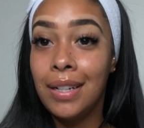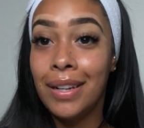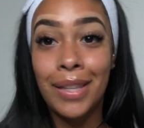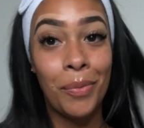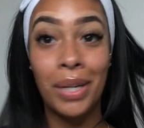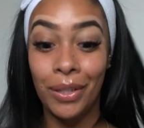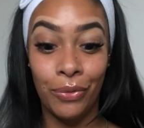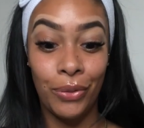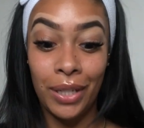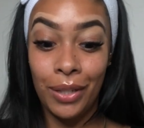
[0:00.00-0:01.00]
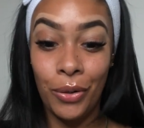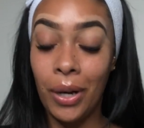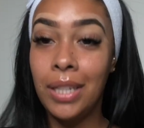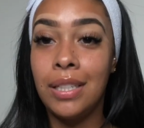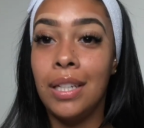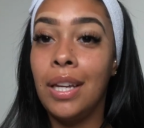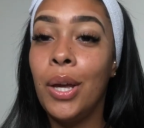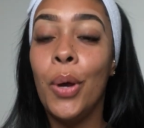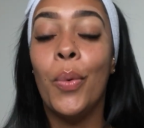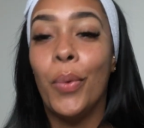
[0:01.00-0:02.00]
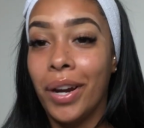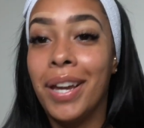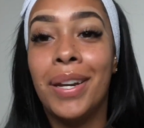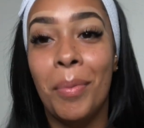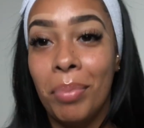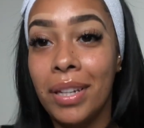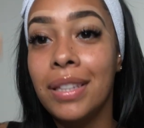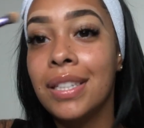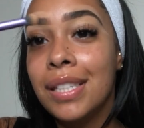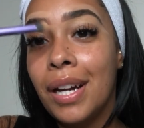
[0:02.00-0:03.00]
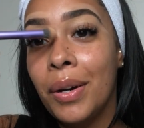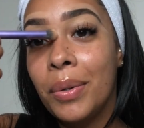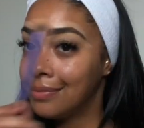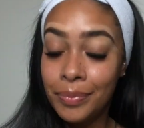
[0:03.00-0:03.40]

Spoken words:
now that we look freaking crazy, we're gonna blend this out.